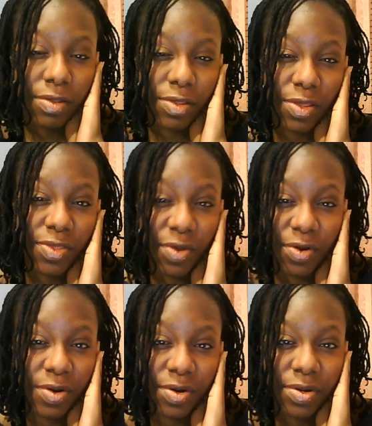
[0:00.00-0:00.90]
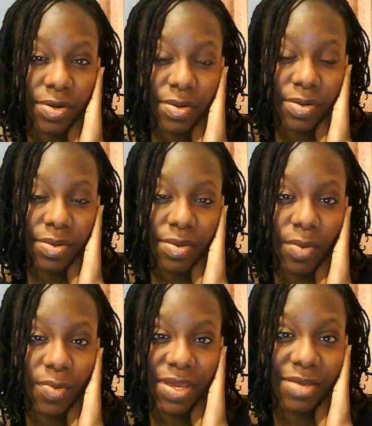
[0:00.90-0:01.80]
the 3rd
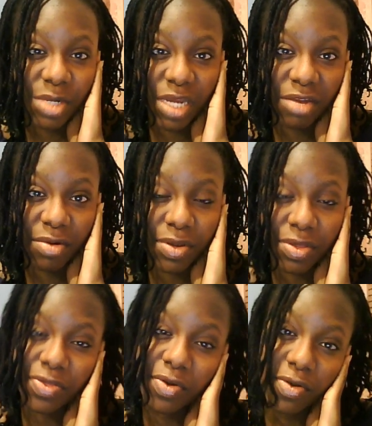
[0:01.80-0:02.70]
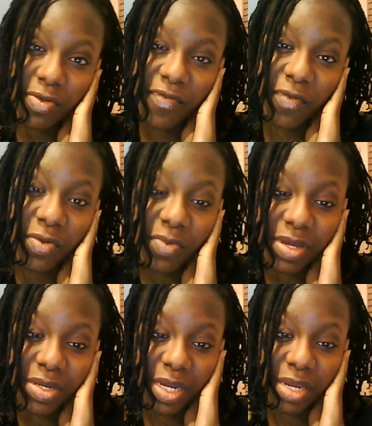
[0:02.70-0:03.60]
week of January, the 3rd or the 4th week
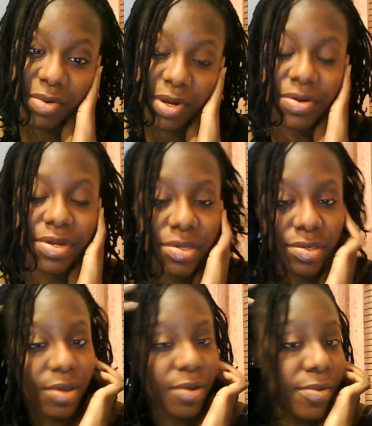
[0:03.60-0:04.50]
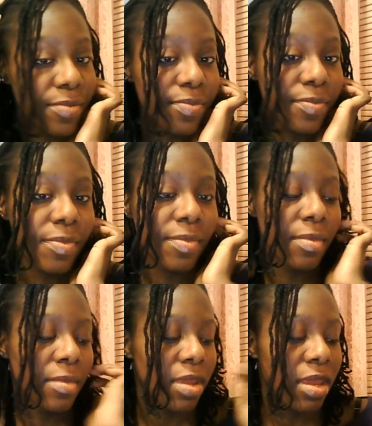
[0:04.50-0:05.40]
of January. So,
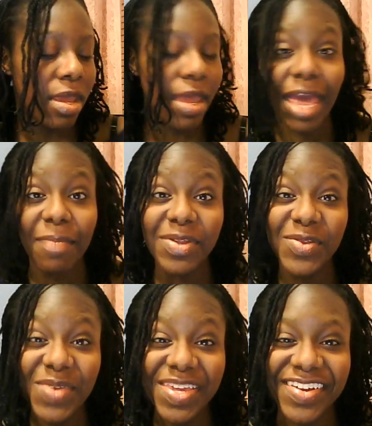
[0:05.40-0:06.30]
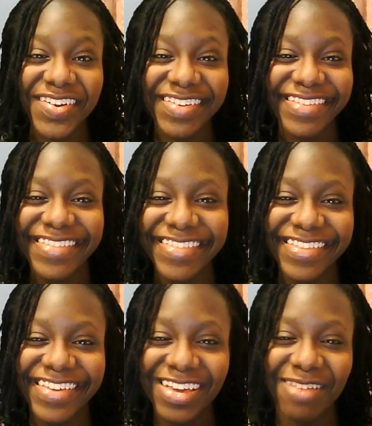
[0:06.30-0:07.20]
Happy New Year,
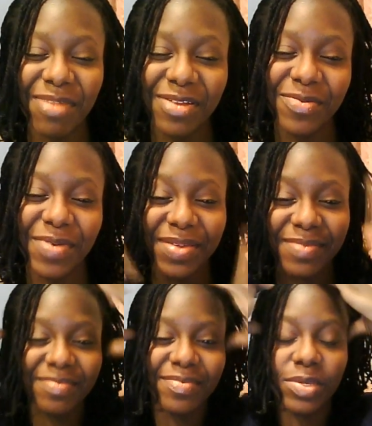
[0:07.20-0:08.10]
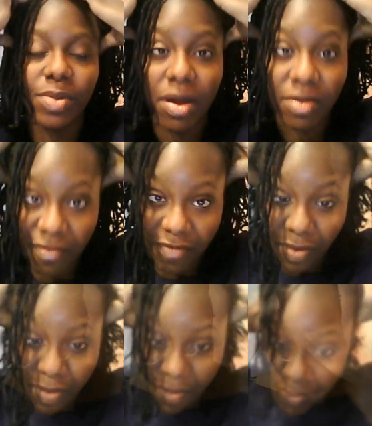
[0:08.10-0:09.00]
by the way, to all of you.